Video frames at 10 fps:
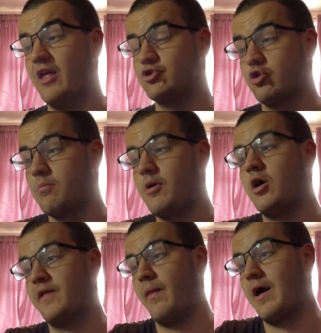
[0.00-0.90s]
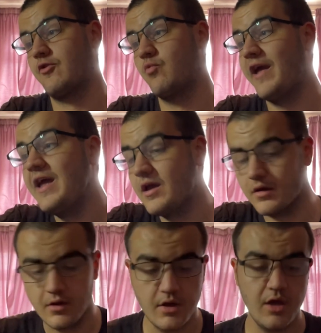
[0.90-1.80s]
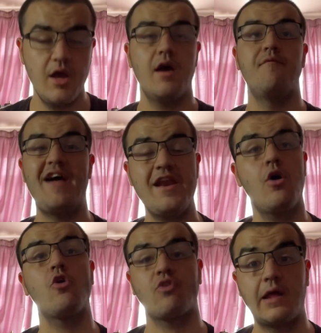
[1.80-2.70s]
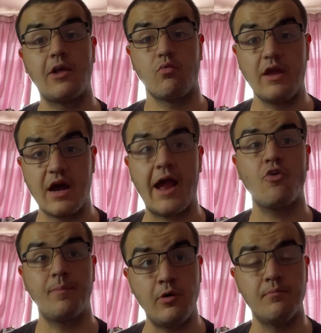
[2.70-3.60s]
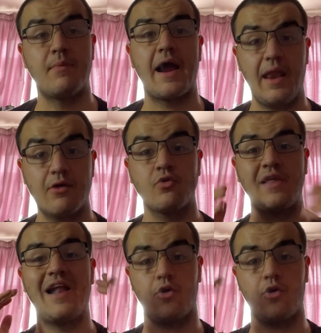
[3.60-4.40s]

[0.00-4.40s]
enjoyed unboxing last week. Then also last week I also built my Lego set